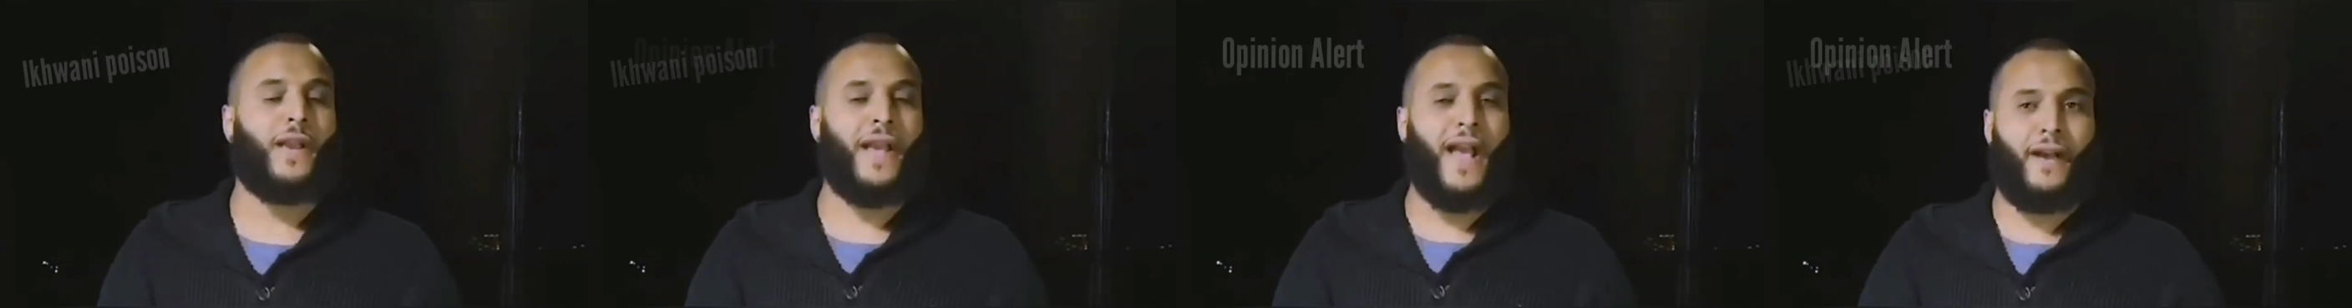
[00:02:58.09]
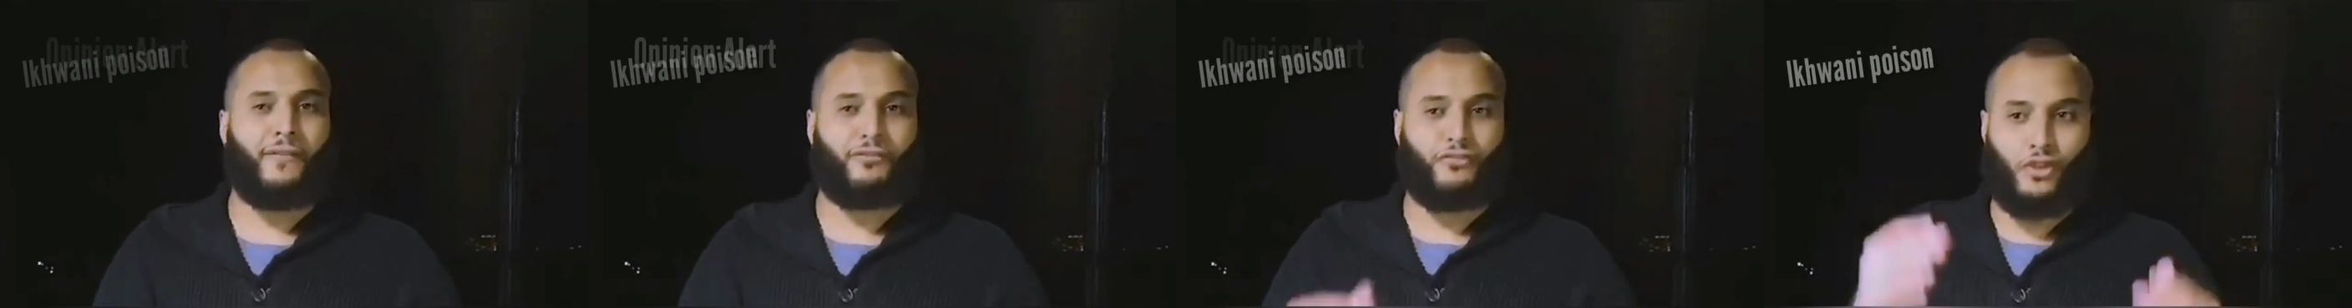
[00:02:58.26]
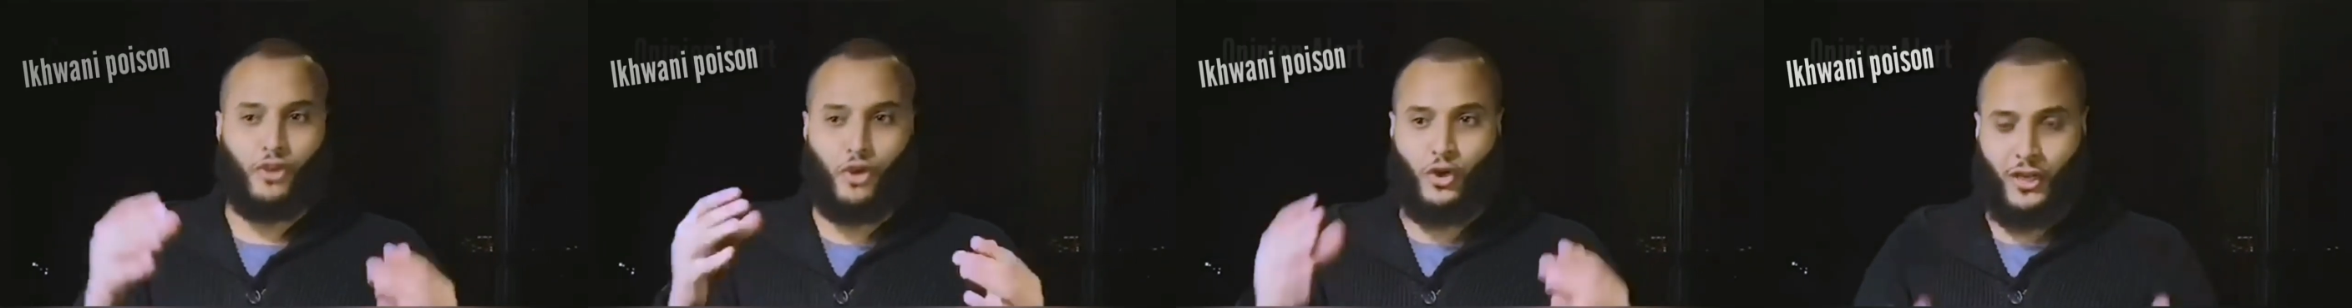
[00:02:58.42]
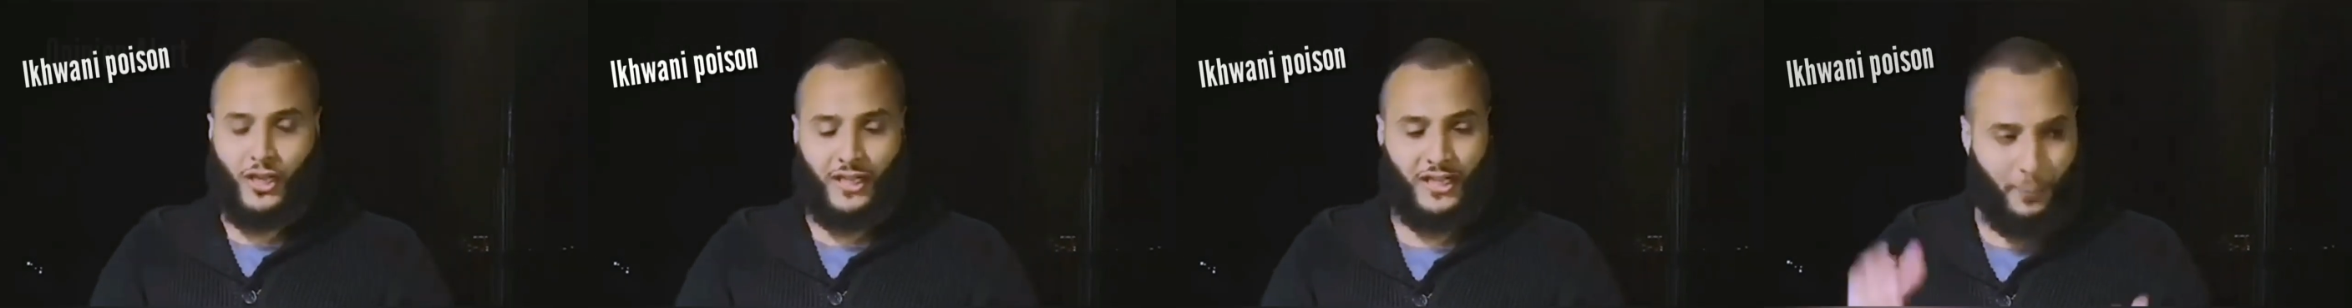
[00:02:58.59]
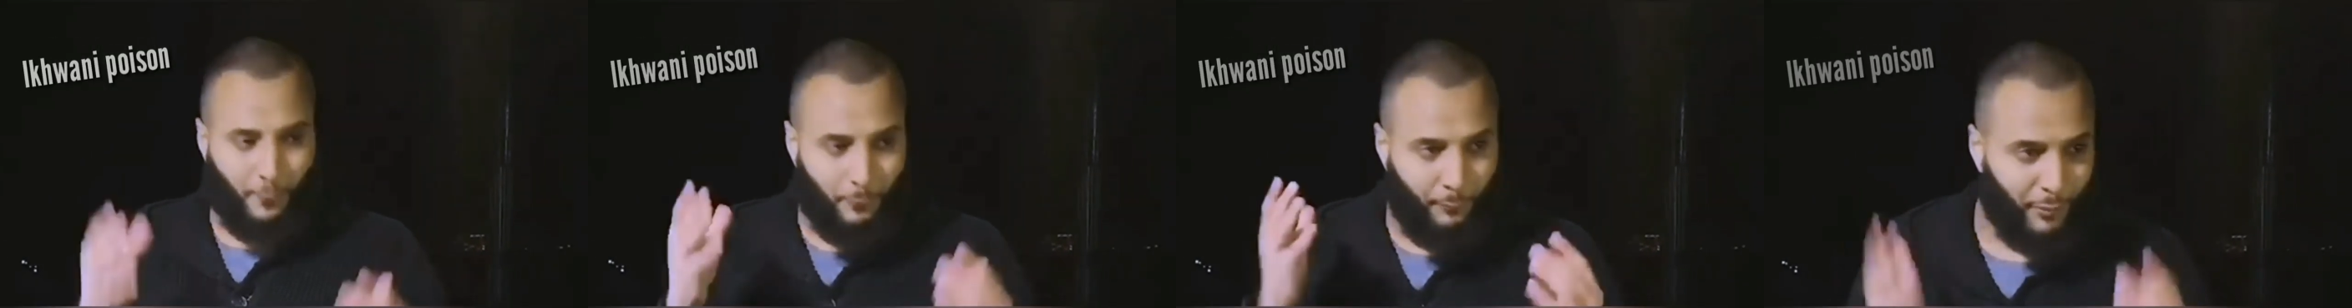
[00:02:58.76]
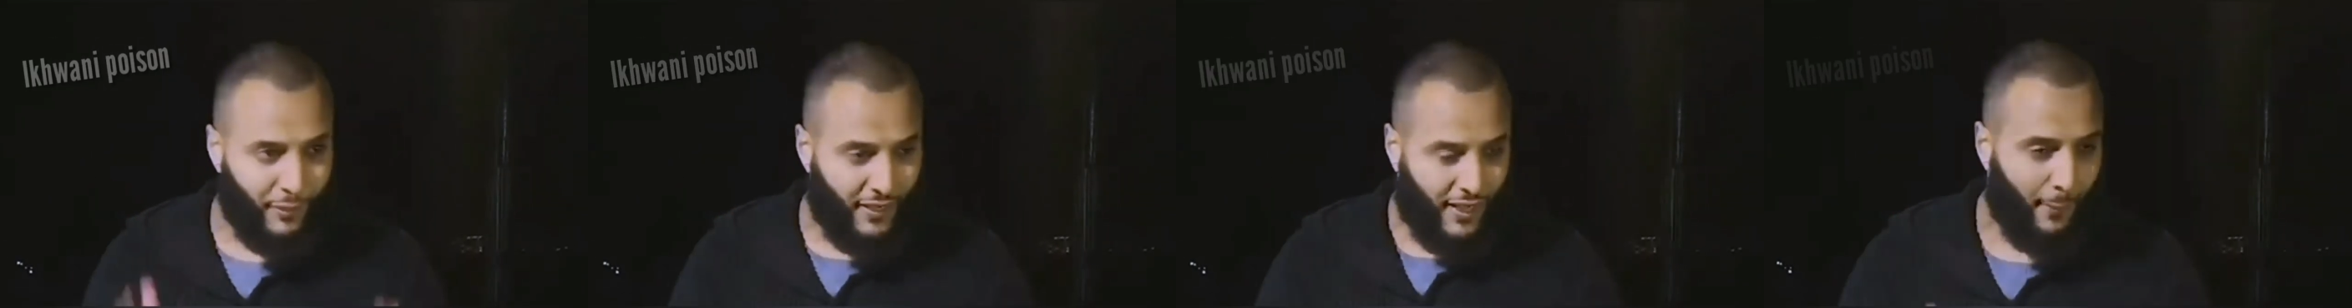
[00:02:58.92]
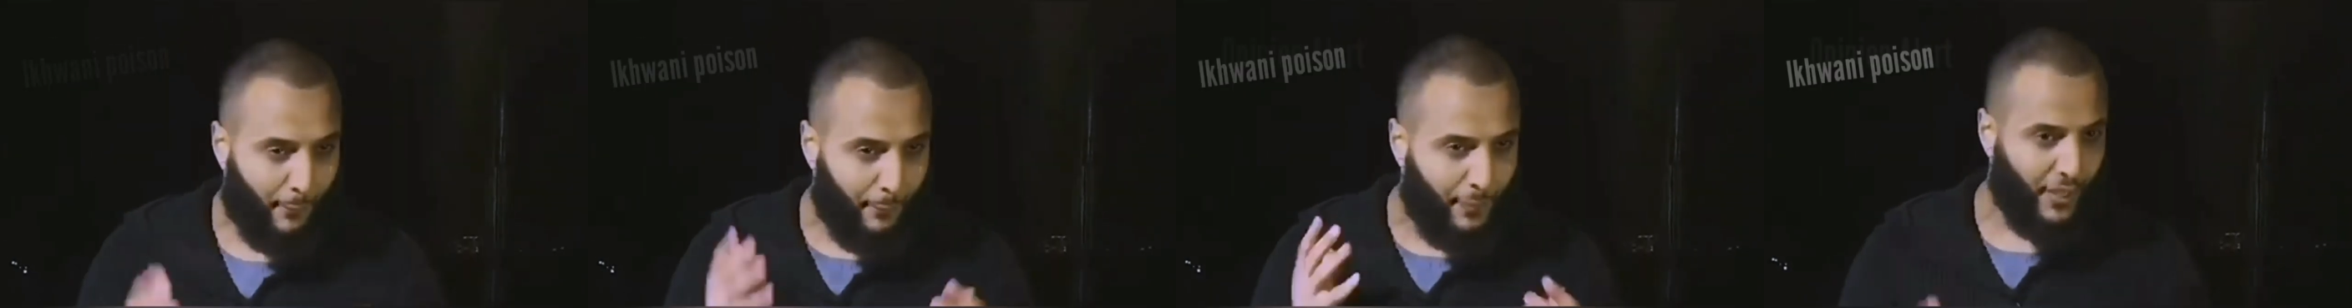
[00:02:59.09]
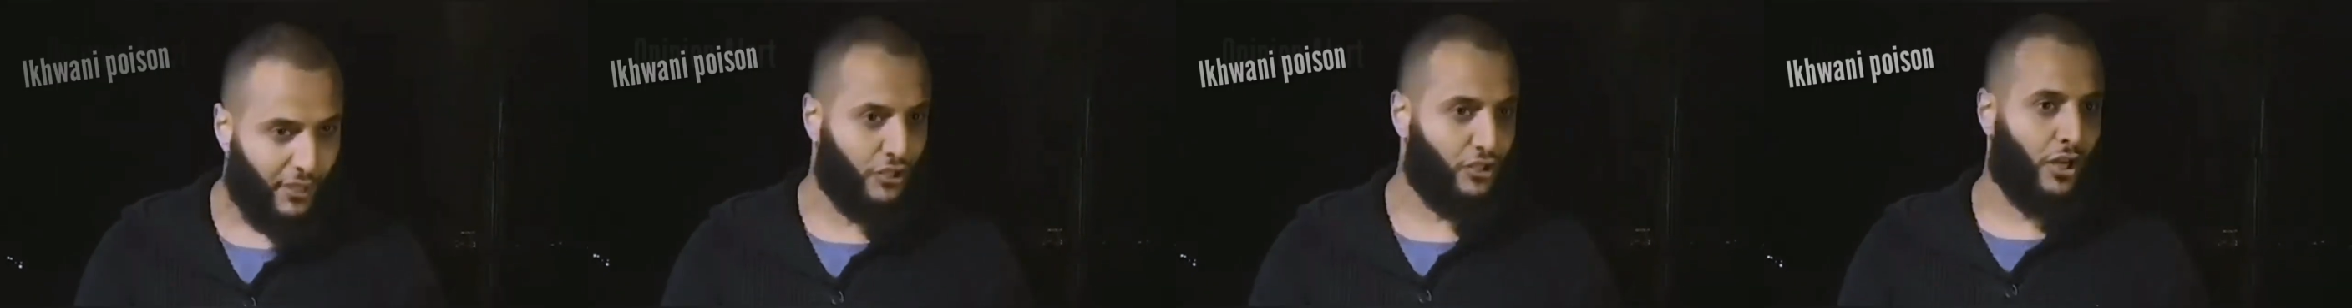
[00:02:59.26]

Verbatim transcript: We have to look at the bigger